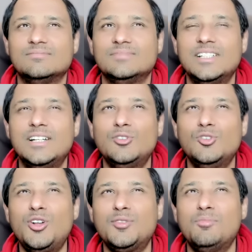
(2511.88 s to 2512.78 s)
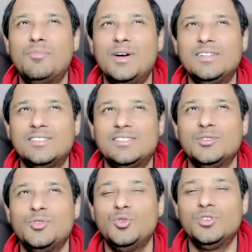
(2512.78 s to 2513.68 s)
there are not much
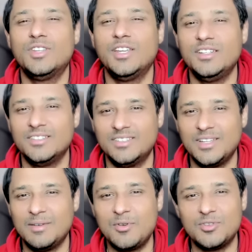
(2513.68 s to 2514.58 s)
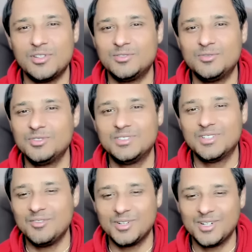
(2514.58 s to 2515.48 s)
good things about us to
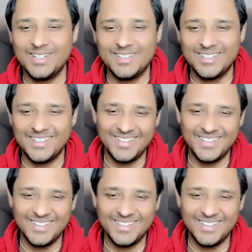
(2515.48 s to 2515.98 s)
discover right